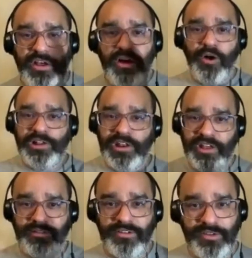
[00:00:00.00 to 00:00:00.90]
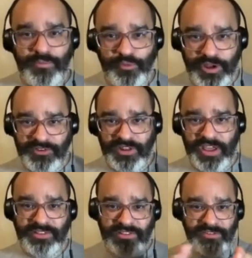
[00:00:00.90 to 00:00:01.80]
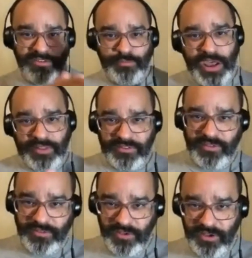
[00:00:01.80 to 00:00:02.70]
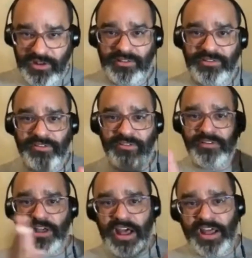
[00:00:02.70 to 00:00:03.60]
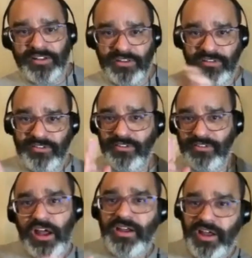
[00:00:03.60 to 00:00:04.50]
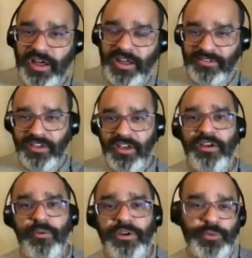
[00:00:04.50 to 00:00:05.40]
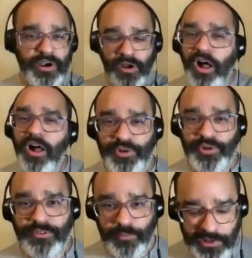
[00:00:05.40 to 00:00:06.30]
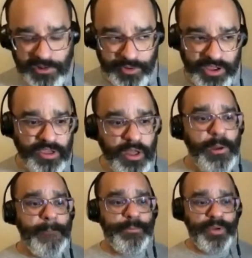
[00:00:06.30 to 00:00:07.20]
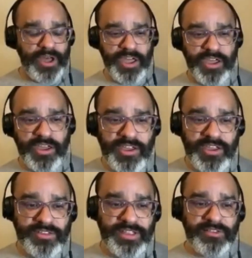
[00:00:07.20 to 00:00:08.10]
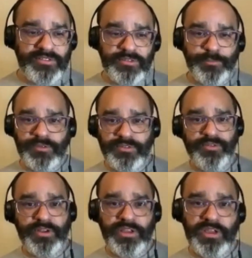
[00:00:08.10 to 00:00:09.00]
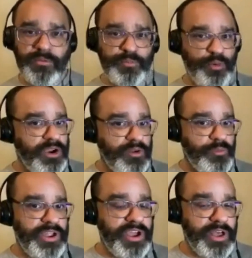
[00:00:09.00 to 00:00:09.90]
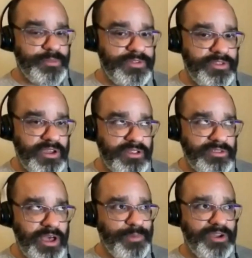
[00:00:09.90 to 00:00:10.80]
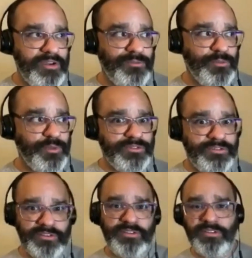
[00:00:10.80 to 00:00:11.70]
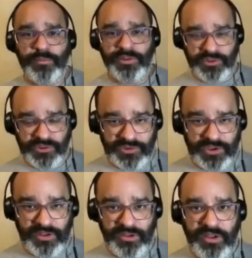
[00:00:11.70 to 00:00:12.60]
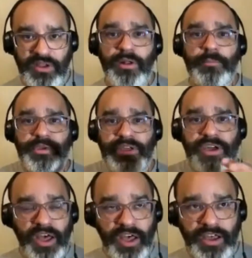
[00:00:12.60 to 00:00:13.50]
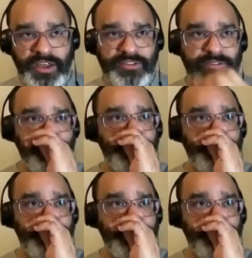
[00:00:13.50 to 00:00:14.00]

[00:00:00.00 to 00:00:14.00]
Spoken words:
holiness or separation, like this is bad, this is good, like this is God's and this is not God's, which we are all pretty familiar with. But that's specifically important when it comes to the topic of was Jesus a magician? Because